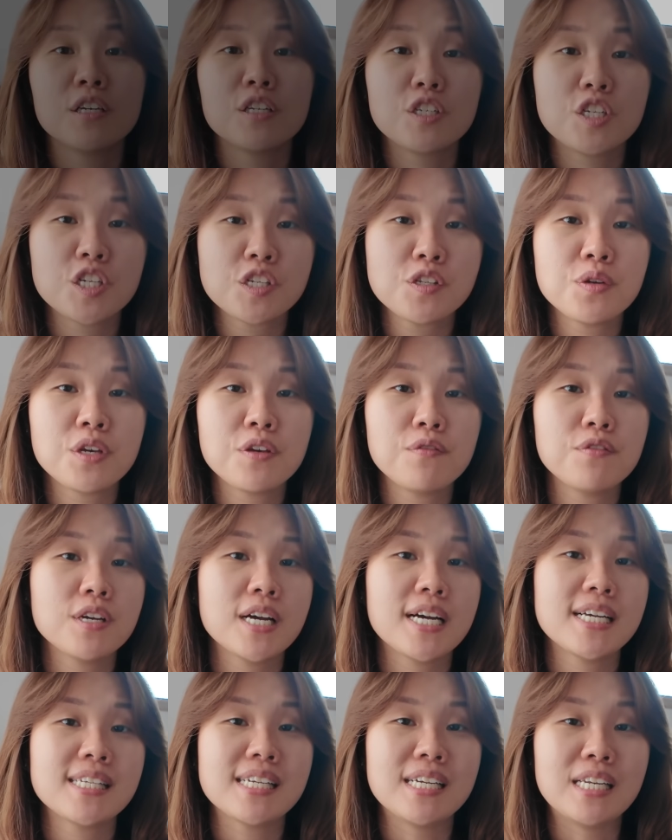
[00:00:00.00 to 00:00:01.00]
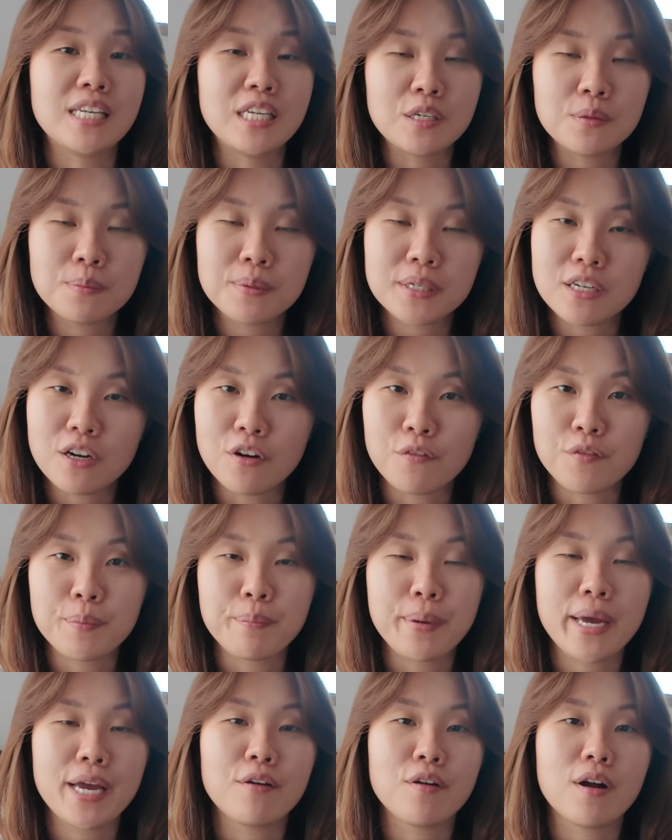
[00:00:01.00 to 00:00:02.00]
Just to give you guys a little bit of a
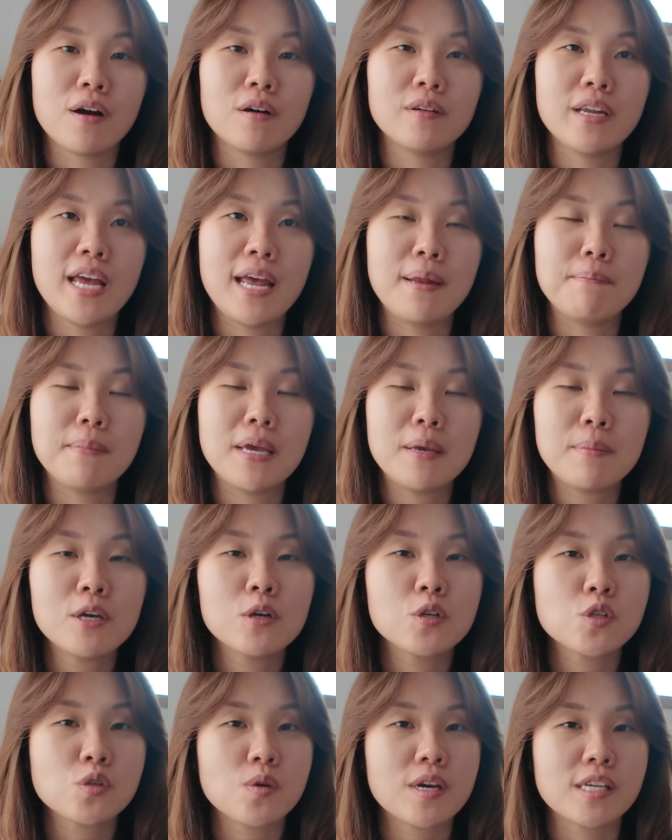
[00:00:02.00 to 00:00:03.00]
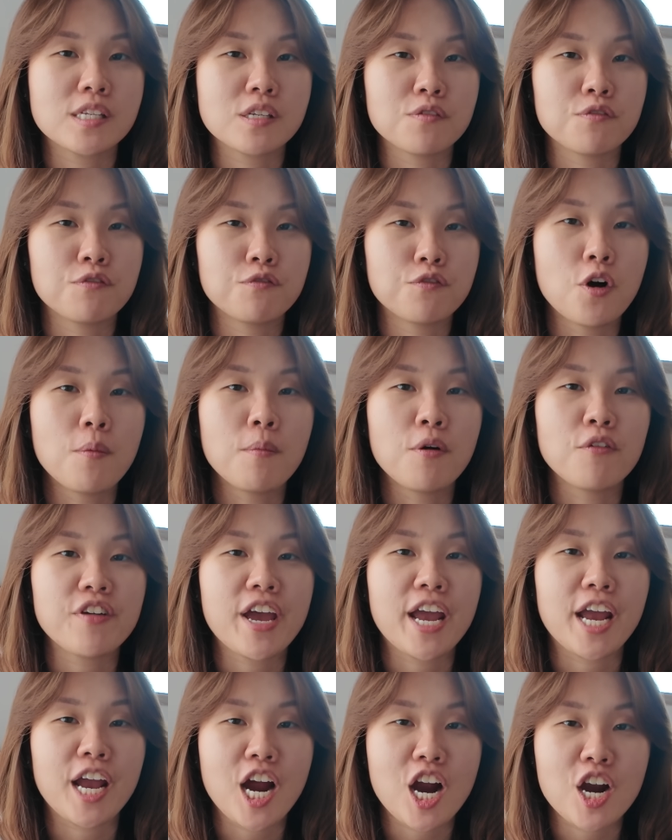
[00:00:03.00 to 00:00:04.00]
background and maybe also as a form of
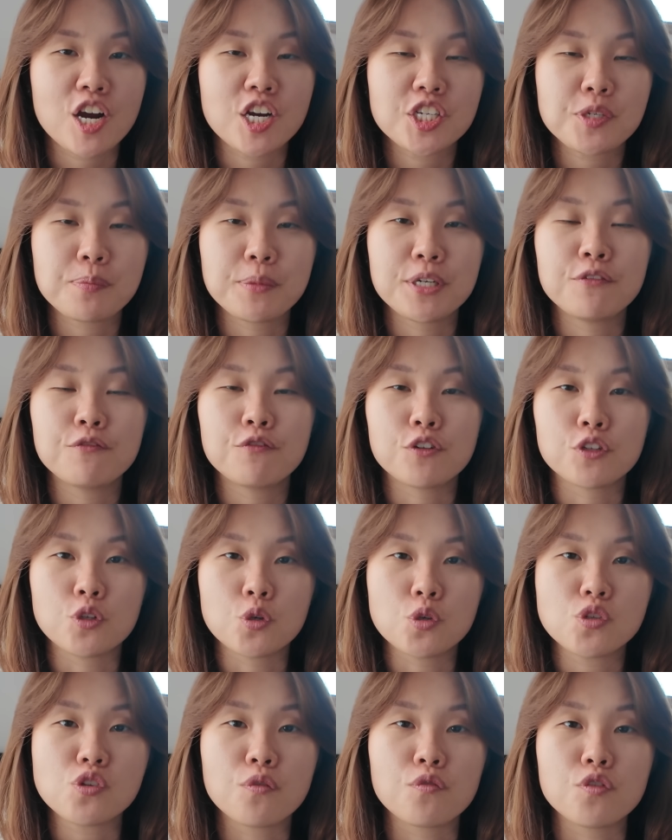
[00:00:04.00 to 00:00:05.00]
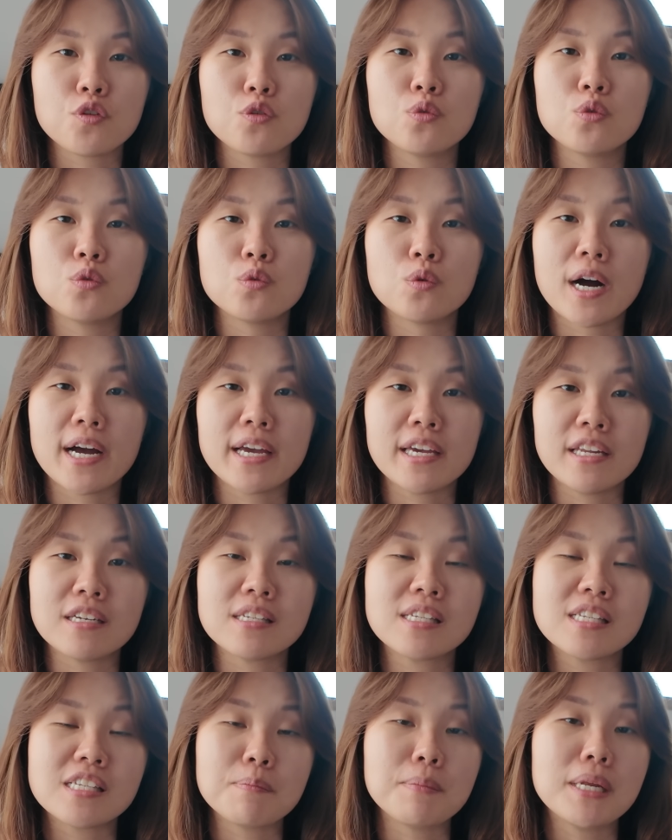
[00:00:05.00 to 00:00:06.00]
encouragement for those of you who are in
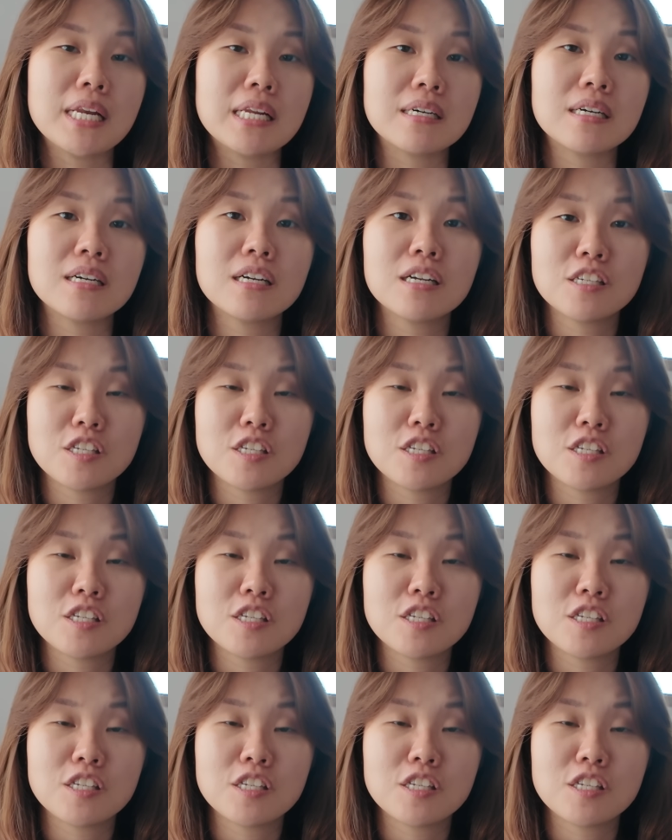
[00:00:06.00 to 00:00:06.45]
a similar